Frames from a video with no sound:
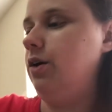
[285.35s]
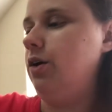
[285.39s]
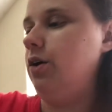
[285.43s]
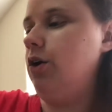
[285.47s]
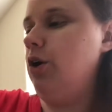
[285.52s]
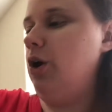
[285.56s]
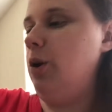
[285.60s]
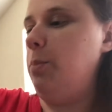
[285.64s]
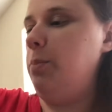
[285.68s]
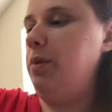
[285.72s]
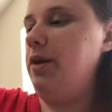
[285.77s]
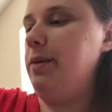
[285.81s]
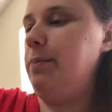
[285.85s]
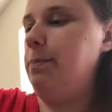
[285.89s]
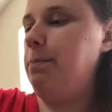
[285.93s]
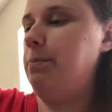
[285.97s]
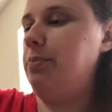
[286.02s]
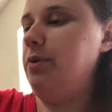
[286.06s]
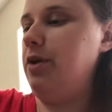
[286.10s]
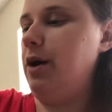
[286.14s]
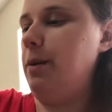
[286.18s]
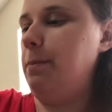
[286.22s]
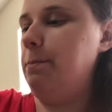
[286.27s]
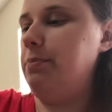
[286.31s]

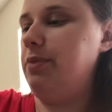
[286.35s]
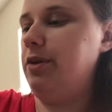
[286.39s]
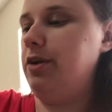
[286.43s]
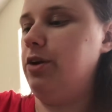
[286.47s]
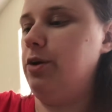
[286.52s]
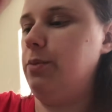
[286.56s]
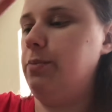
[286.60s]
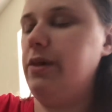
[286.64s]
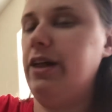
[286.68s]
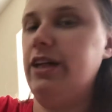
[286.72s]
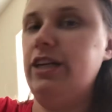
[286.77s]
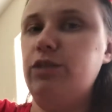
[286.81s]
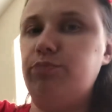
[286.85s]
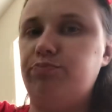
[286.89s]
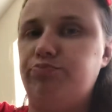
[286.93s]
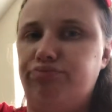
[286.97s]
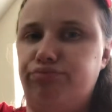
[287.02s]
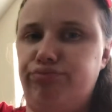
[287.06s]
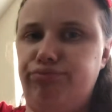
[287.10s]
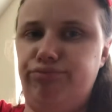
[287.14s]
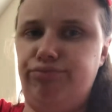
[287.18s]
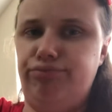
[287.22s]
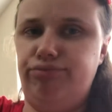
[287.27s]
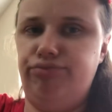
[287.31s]
Blip, blop, bitter, blush,
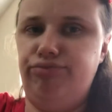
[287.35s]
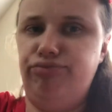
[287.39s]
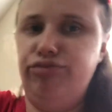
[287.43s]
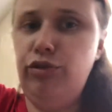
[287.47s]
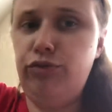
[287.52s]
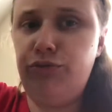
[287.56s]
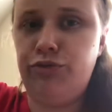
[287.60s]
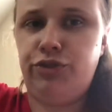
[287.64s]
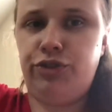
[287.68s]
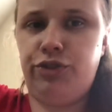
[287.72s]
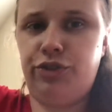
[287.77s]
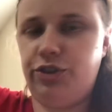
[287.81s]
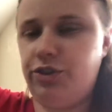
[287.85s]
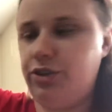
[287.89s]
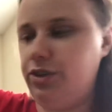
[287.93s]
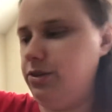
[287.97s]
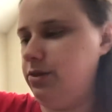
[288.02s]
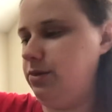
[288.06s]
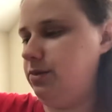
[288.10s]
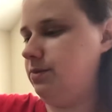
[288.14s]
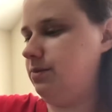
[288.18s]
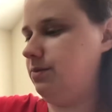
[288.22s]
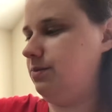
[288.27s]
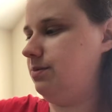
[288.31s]
brush.